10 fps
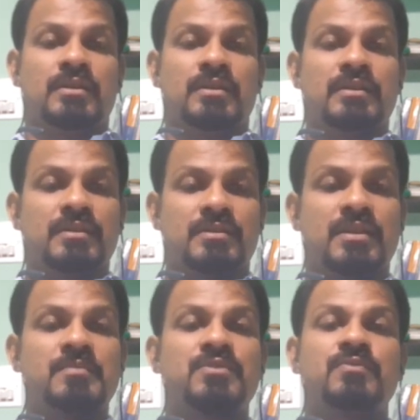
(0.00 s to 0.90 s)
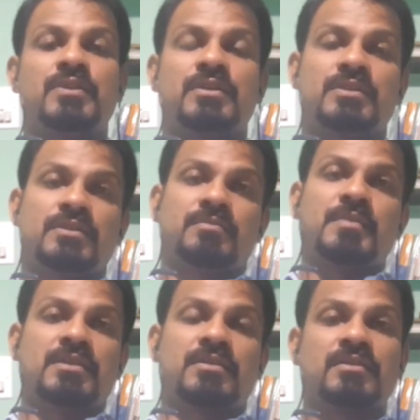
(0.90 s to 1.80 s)
And the same student
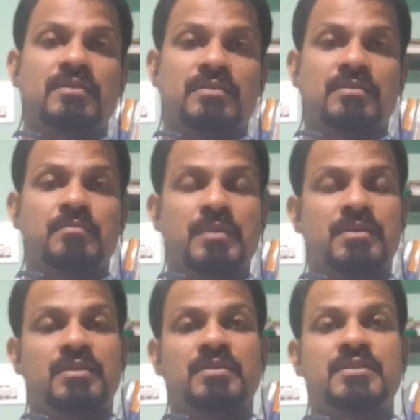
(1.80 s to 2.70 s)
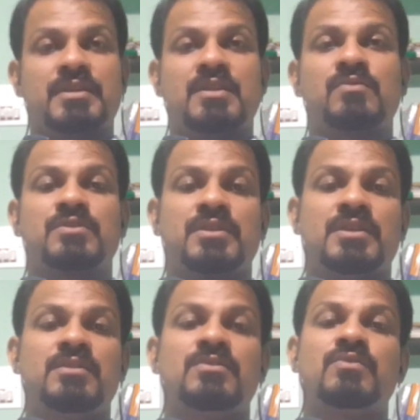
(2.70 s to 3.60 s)
means Miss Shreya
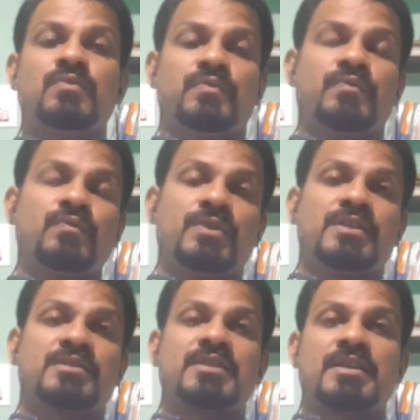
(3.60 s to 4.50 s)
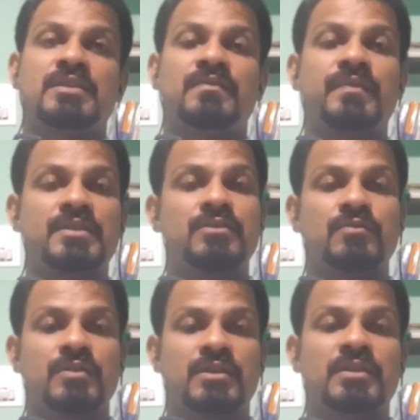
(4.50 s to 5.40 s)
Kustgi, who is standing first
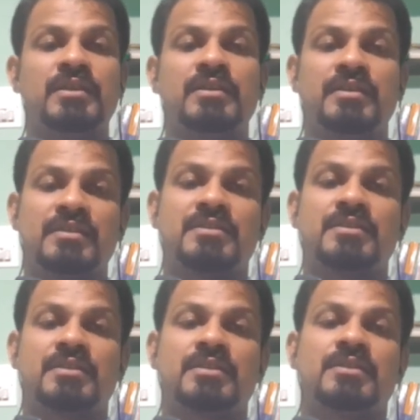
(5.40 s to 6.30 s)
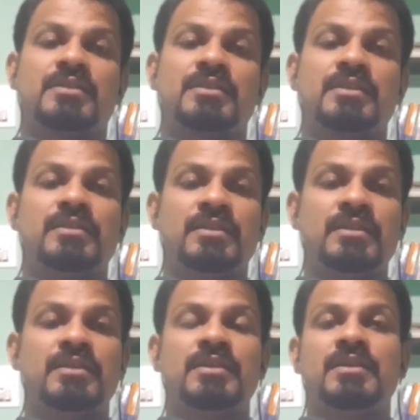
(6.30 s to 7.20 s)
to the district in
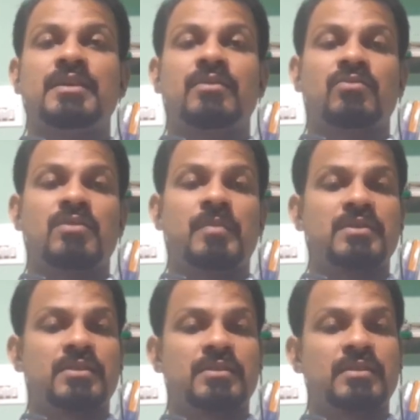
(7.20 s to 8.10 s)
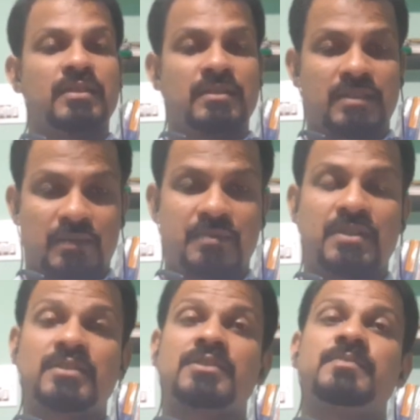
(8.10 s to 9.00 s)
the economics
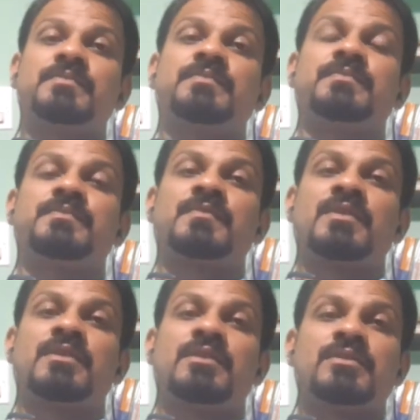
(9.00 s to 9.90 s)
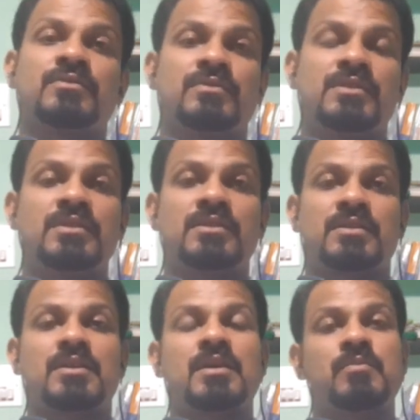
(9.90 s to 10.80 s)
subject. So this is
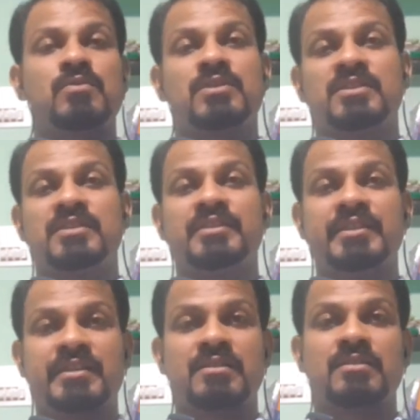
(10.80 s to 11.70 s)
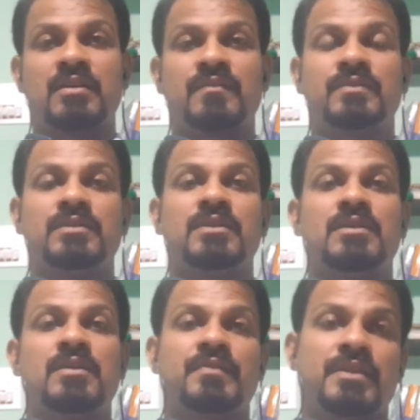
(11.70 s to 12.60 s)
about the result of
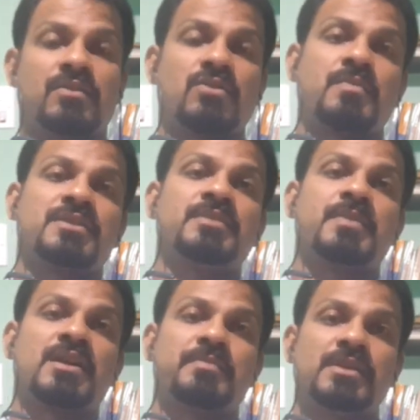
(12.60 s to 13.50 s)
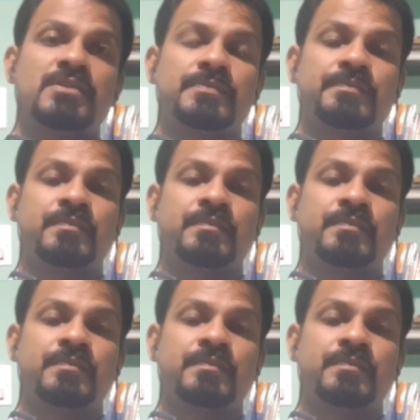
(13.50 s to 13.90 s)
our economics department.